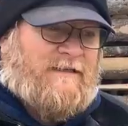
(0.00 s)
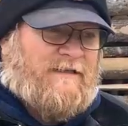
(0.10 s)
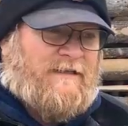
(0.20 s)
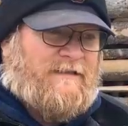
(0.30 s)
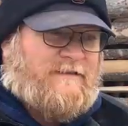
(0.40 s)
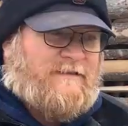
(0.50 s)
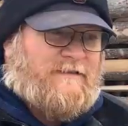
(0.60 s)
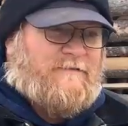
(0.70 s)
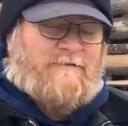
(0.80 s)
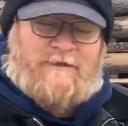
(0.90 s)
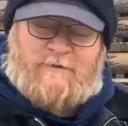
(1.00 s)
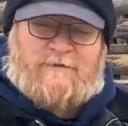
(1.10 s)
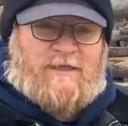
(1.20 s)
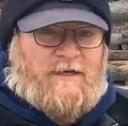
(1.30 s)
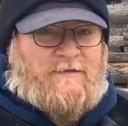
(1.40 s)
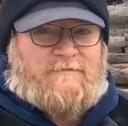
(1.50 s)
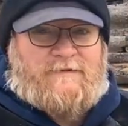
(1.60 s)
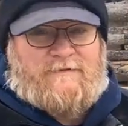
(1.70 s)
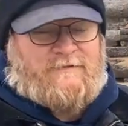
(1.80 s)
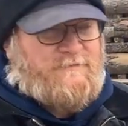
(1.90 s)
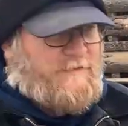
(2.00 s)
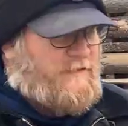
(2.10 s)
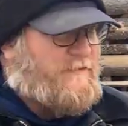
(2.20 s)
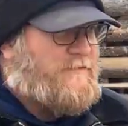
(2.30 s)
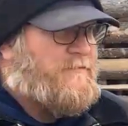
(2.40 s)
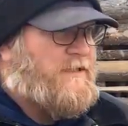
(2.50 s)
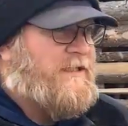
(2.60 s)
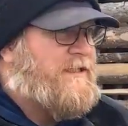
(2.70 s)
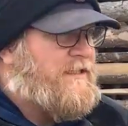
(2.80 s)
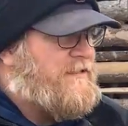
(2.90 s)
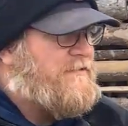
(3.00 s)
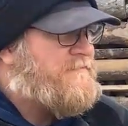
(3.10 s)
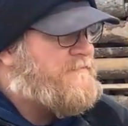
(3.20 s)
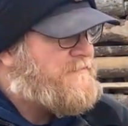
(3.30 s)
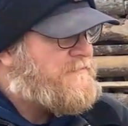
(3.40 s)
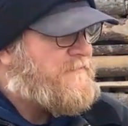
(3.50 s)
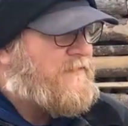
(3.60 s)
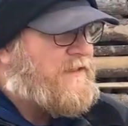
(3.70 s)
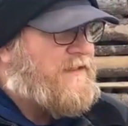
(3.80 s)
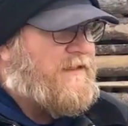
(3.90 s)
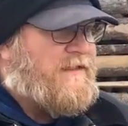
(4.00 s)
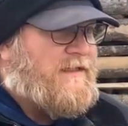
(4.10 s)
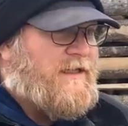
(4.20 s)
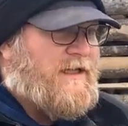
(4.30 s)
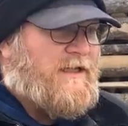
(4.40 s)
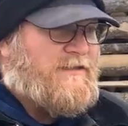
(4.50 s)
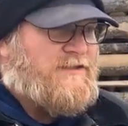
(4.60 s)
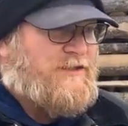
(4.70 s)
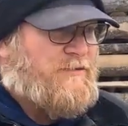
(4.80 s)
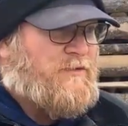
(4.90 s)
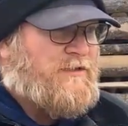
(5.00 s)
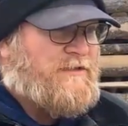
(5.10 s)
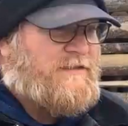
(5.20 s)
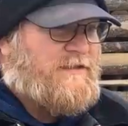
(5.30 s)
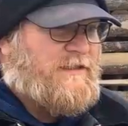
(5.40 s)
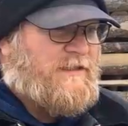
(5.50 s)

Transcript: Her finger was cut. It was, it was bleeding, and she was